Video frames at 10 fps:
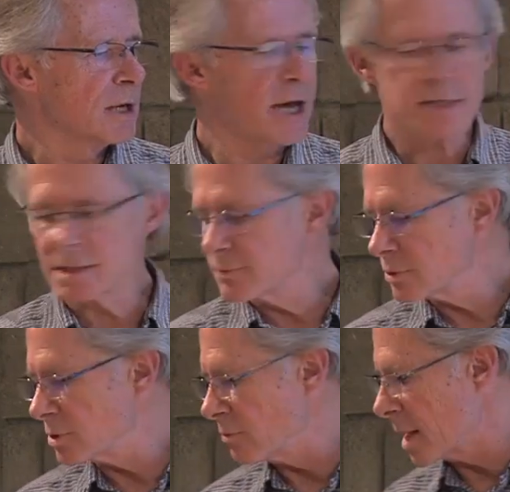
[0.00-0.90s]
asking
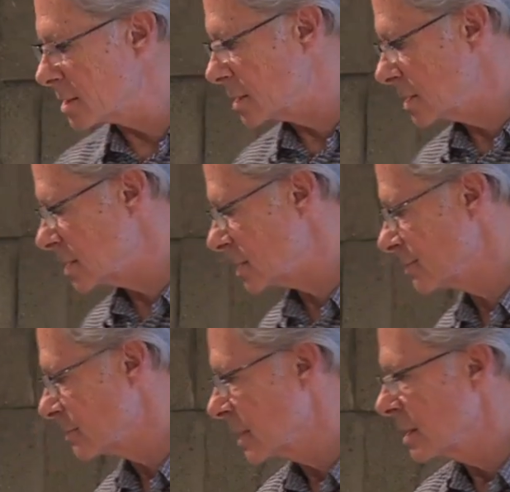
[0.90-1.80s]
for directions
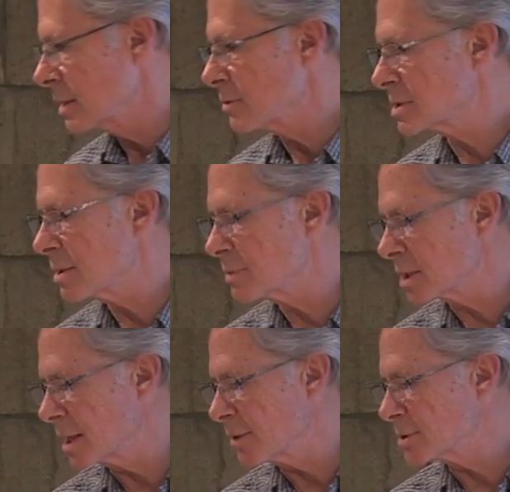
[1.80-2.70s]
was something
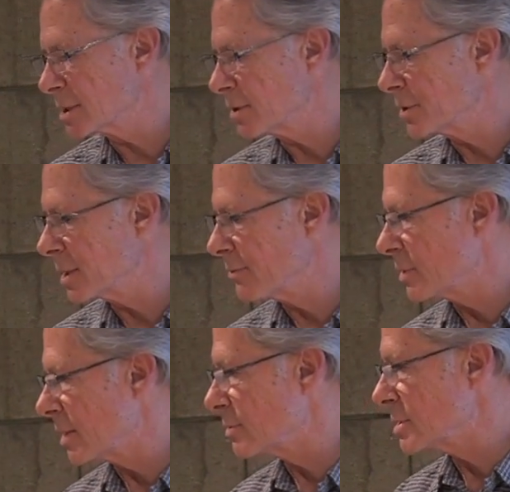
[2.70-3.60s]
that I was guilty of
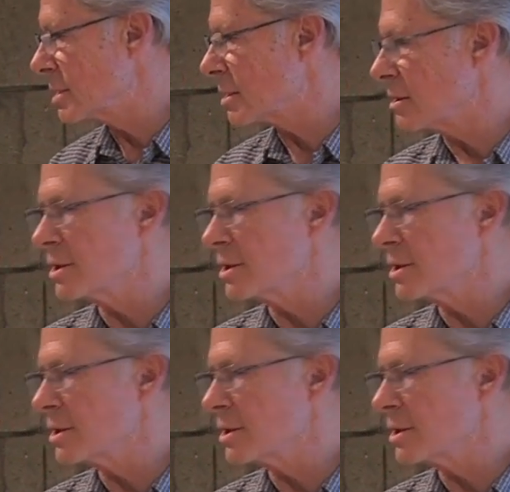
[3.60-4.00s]
when I was younger.